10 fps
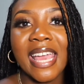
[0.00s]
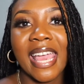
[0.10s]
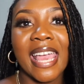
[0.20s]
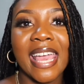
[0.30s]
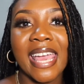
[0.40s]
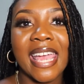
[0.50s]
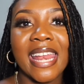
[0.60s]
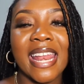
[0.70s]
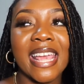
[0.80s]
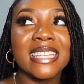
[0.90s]

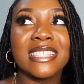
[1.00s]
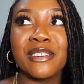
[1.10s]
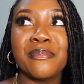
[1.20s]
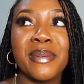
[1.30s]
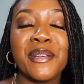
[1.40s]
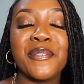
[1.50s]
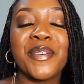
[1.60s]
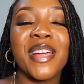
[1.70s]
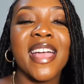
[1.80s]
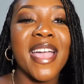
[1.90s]
and it took me
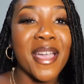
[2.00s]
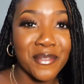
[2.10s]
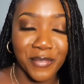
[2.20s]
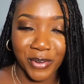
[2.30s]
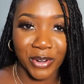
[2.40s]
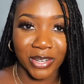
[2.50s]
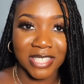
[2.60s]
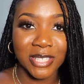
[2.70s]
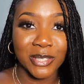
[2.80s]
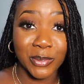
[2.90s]
forever
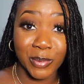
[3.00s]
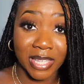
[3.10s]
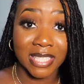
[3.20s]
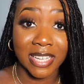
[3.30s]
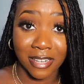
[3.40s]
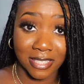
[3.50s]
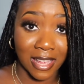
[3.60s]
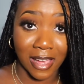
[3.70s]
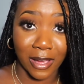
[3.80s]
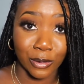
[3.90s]
to do this
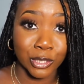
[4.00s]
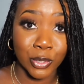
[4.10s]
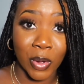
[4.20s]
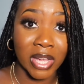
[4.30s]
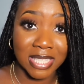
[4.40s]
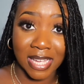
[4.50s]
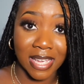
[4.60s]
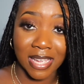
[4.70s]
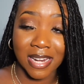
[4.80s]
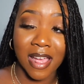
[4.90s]
hairstyle. So I
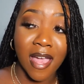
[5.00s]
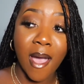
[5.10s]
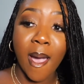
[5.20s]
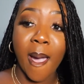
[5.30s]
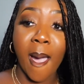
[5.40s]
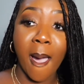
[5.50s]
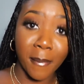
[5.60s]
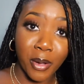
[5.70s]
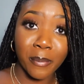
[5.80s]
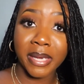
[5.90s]
said,
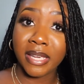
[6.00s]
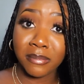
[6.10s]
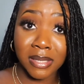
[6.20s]
I'm gonna be keeping